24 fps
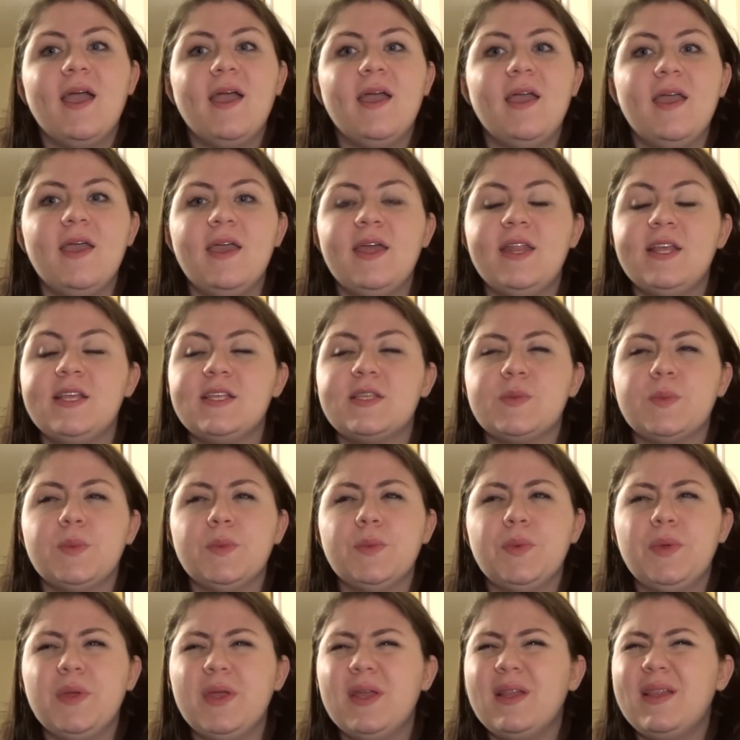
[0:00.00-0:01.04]
it is
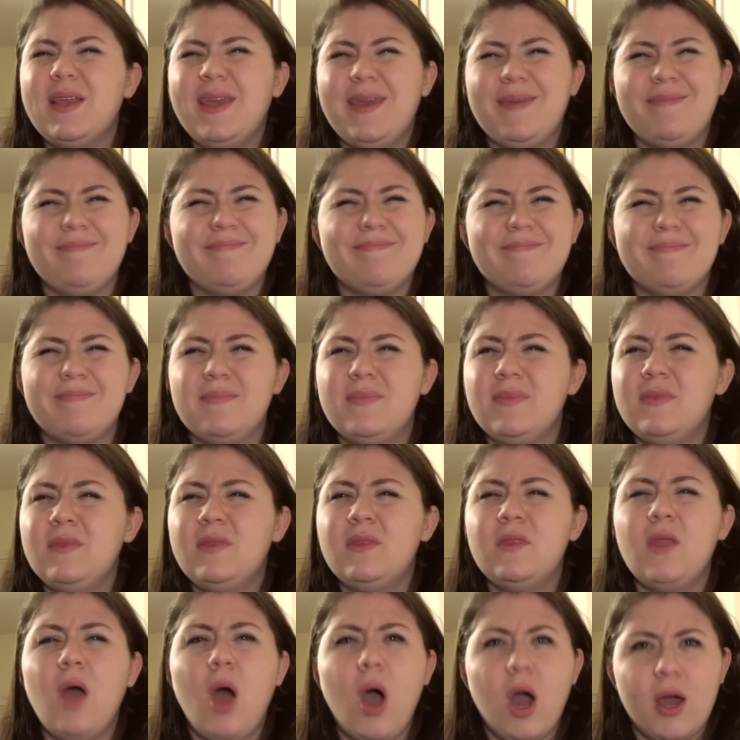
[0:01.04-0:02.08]
really
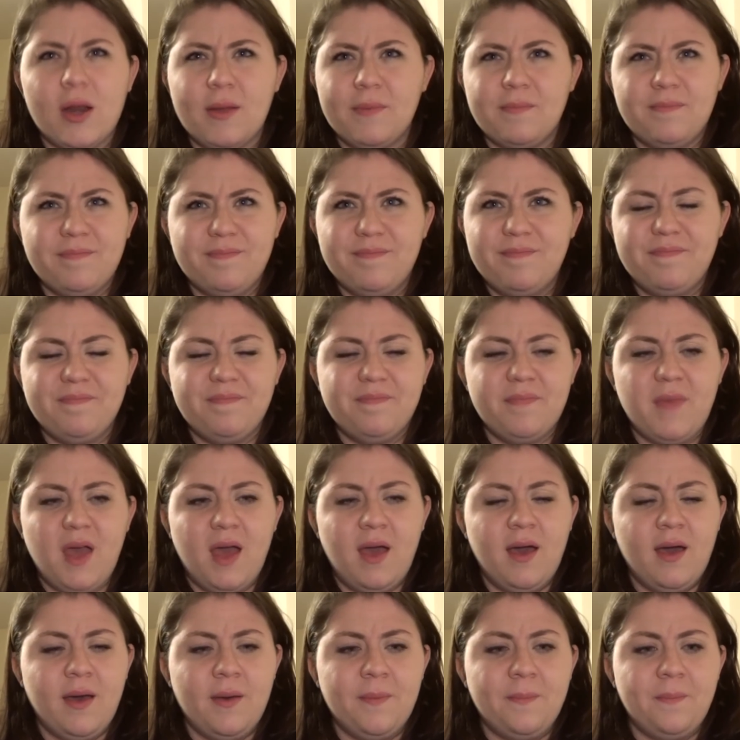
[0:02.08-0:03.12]
not
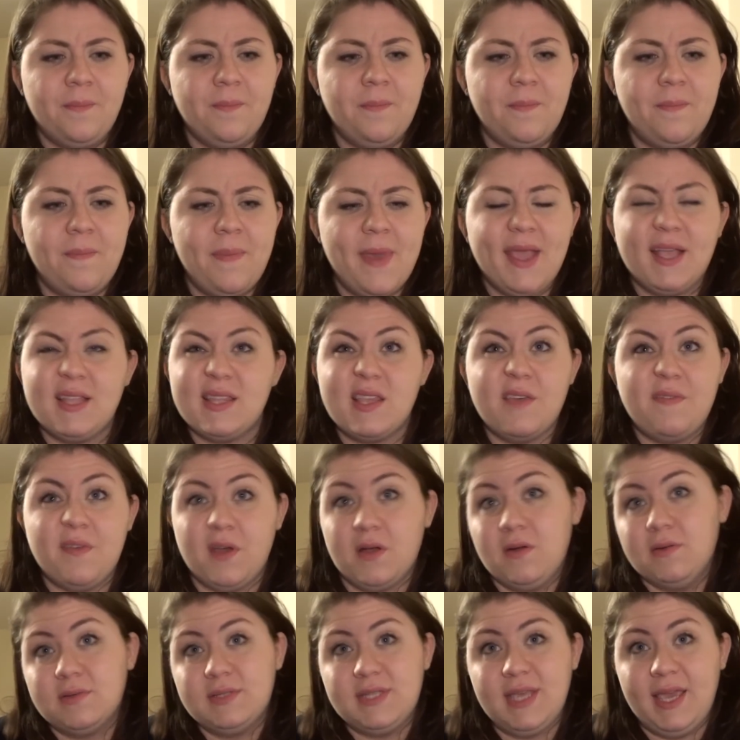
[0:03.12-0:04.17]
a big
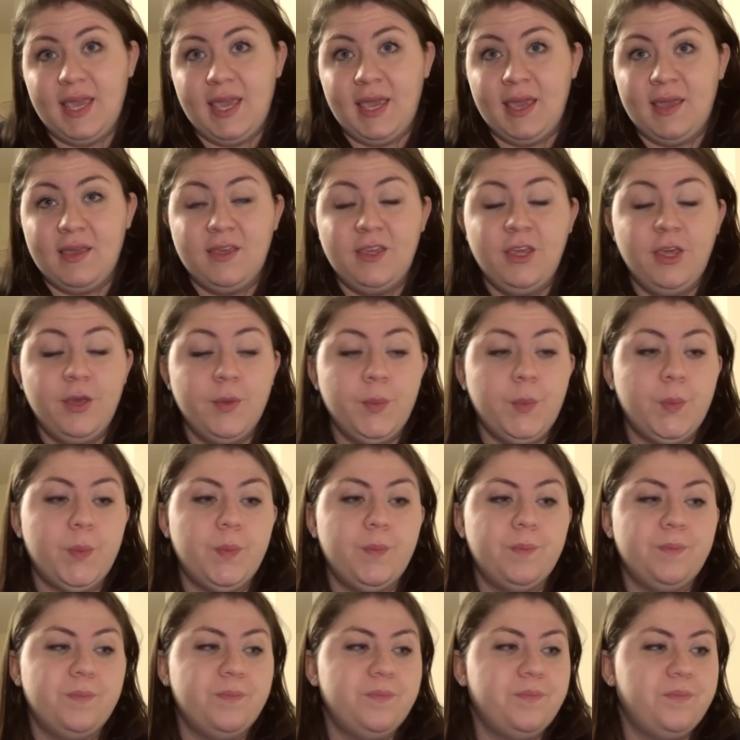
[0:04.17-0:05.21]
difficulty. You
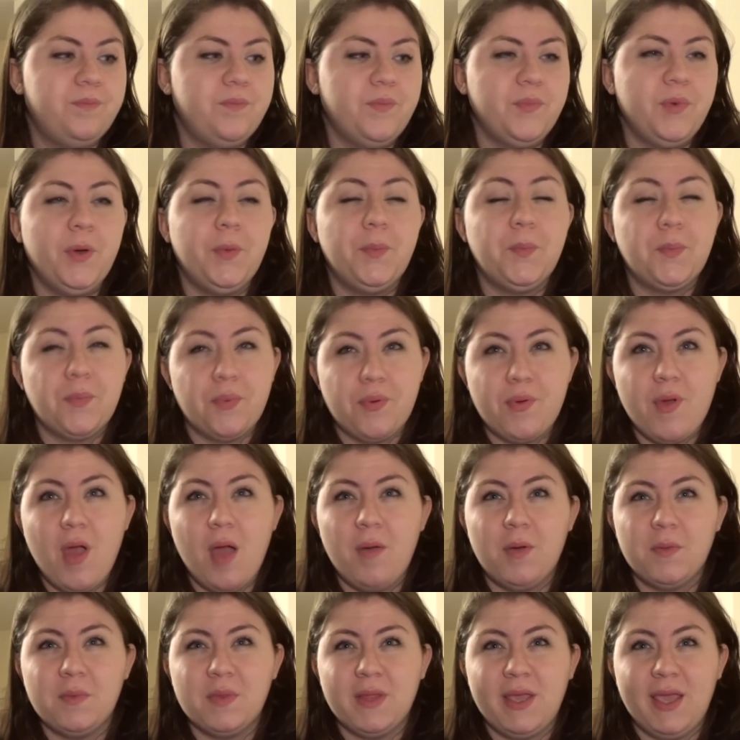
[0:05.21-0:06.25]
will
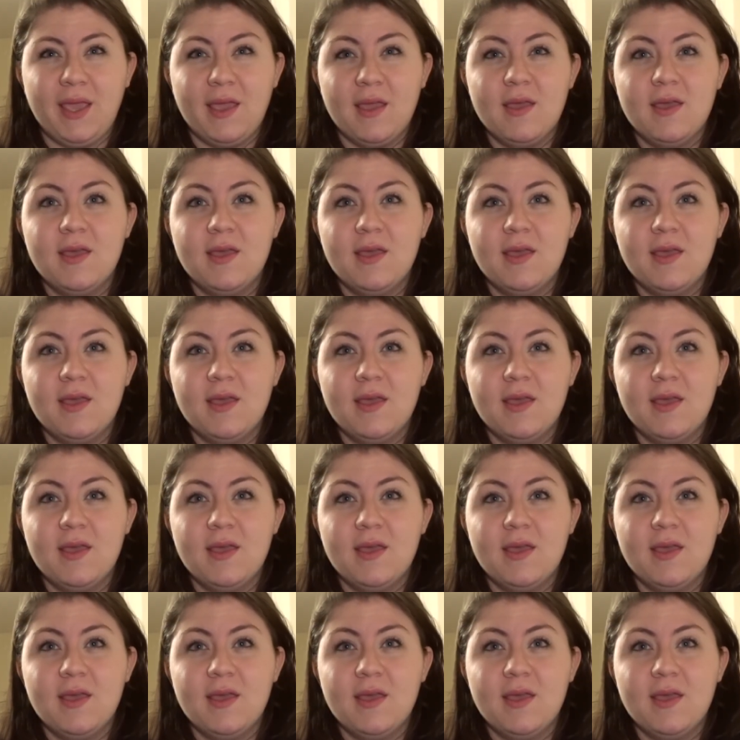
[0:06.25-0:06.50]
probably